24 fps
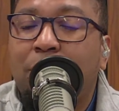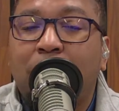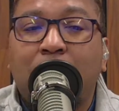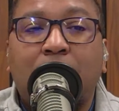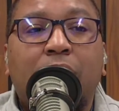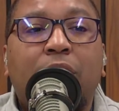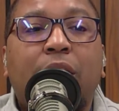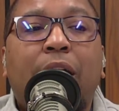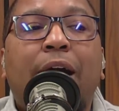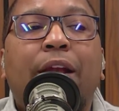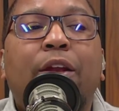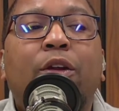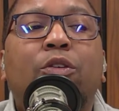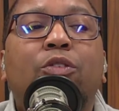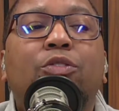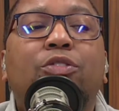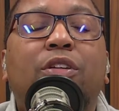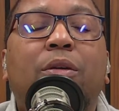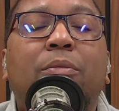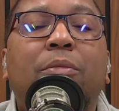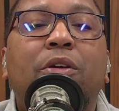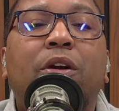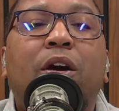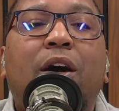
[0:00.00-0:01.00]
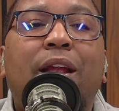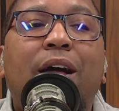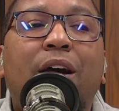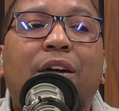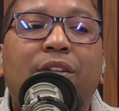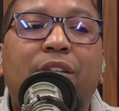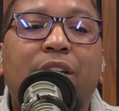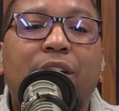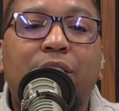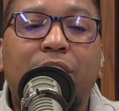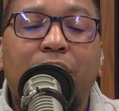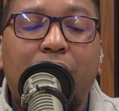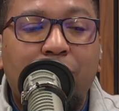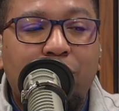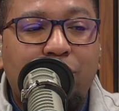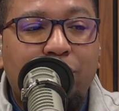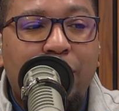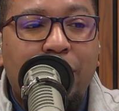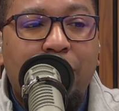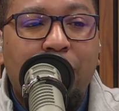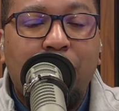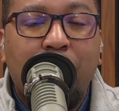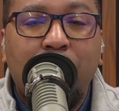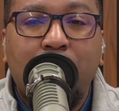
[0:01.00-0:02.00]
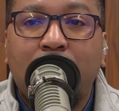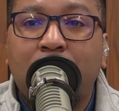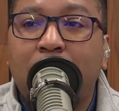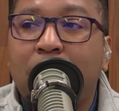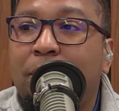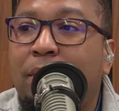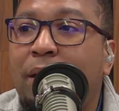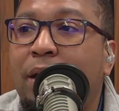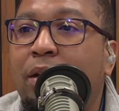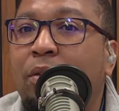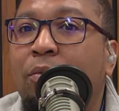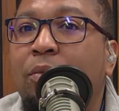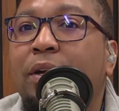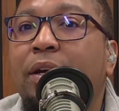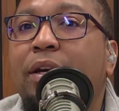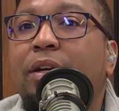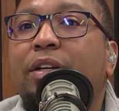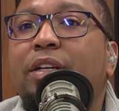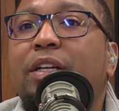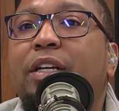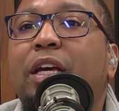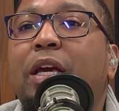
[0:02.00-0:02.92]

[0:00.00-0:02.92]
And look, I know some of y'all out there, y'all trying to lure my man away.